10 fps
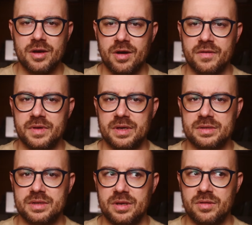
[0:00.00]
obvious
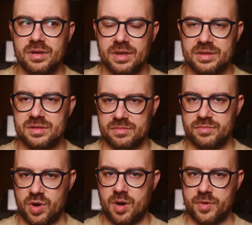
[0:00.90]
that you can get some
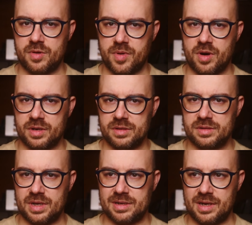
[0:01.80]
proper bargains
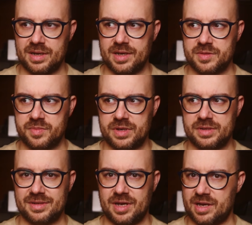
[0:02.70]
on
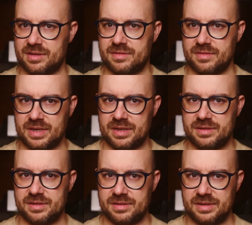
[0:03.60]
AliExpress at
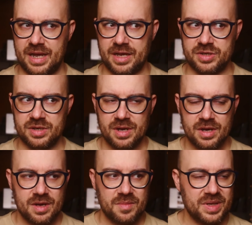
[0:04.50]
this stage.
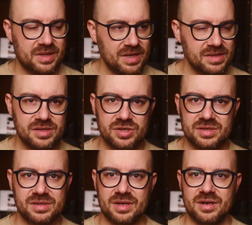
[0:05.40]
But this is
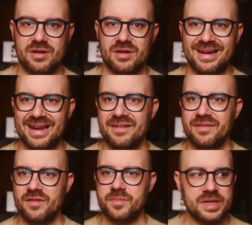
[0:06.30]
just another
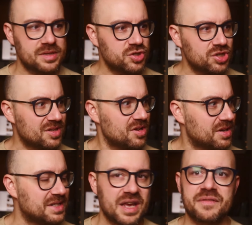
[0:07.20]
level of, this is just another
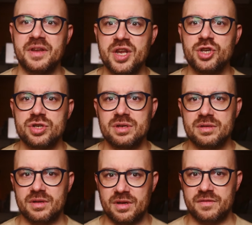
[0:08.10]

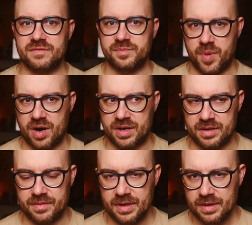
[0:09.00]
definition of
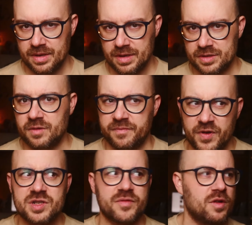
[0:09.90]
bargain. So
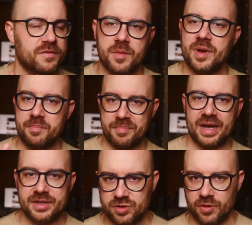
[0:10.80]
first of all, for a bit of
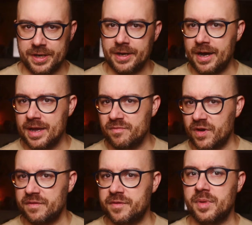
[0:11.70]
backstory, I am
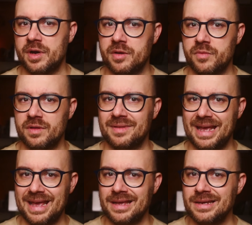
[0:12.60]
very familiar with
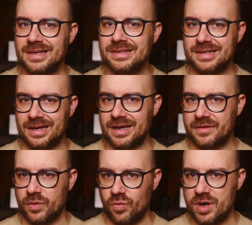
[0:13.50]

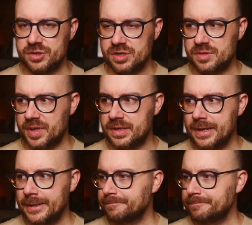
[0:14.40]
Addiesdive watches, but